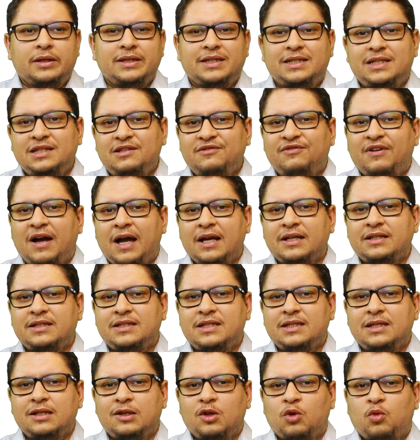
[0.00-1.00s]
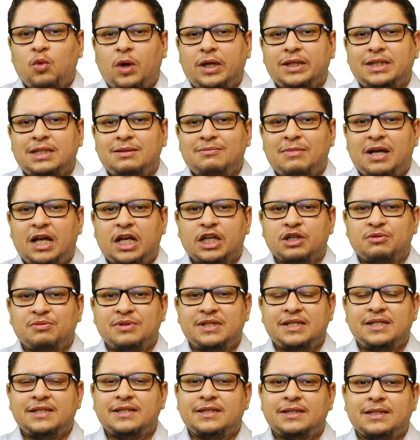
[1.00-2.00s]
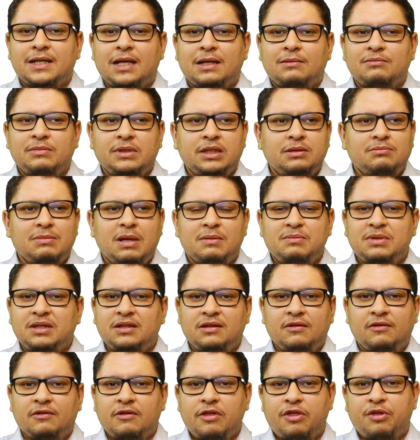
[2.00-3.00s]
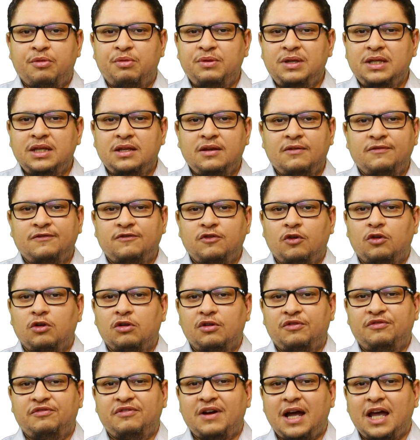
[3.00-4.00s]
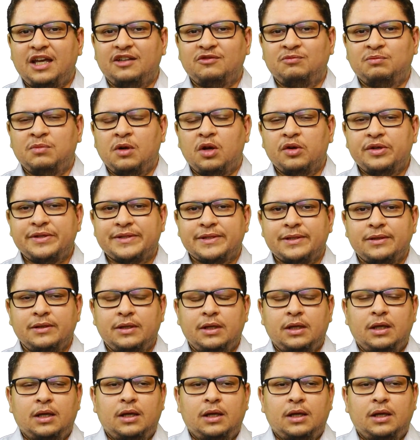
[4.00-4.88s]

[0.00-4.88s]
dividing the quality management system in maybe 3, 4, 5 blocks.